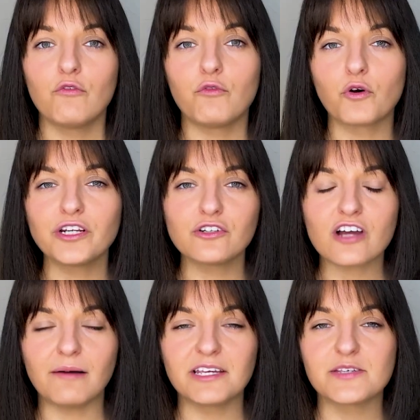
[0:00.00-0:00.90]
For your
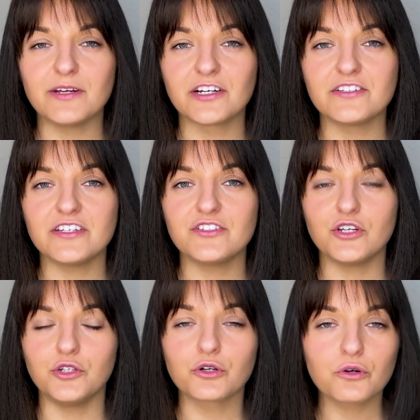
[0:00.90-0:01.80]
job experiences,
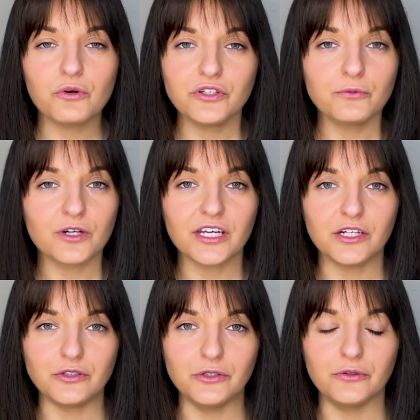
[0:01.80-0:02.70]
you're going to want to
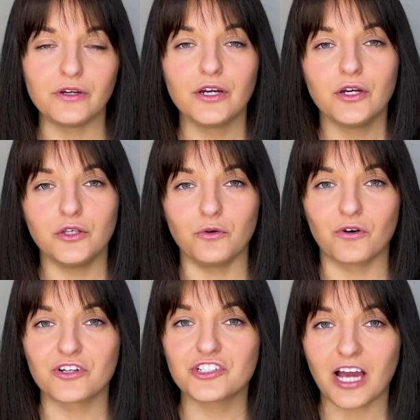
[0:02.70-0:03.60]
include
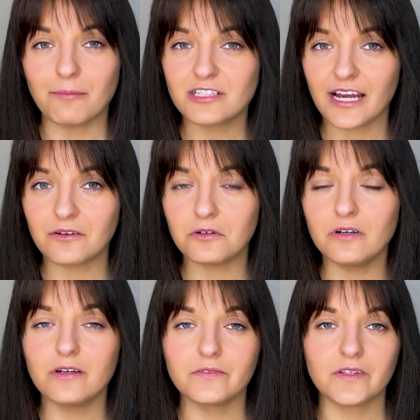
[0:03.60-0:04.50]
your job title,
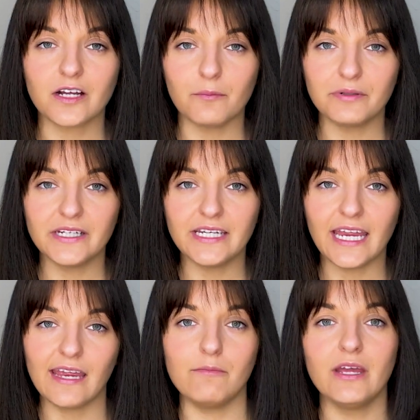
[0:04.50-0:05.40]
the company
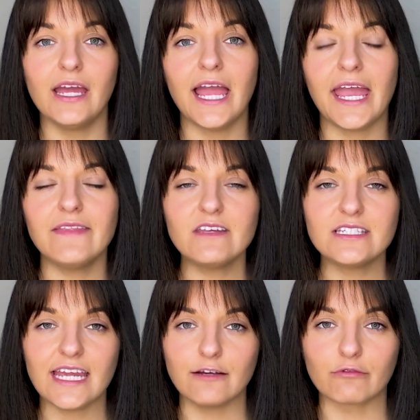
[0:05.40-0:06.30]
name, and the
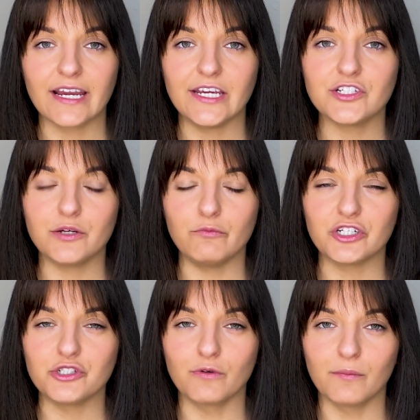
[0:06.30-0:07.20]
date range in
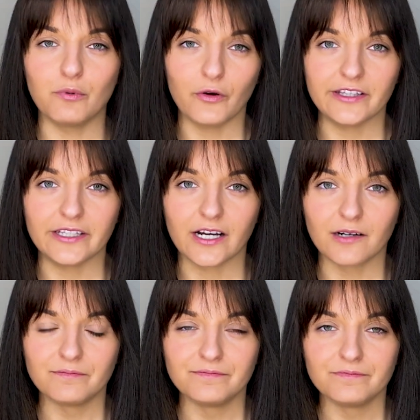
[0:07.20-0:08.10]
which you were employed there.
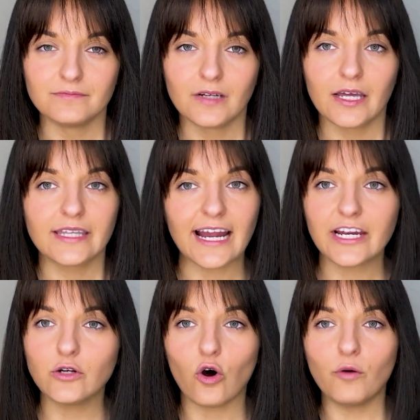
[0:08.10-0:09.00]
That
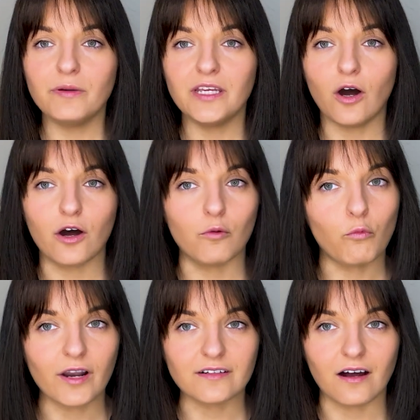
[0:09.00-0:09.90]
can all be on
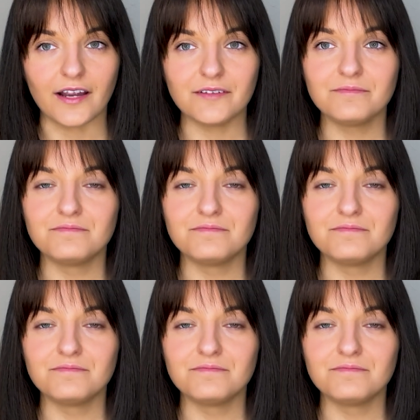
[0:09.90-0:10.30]
one line.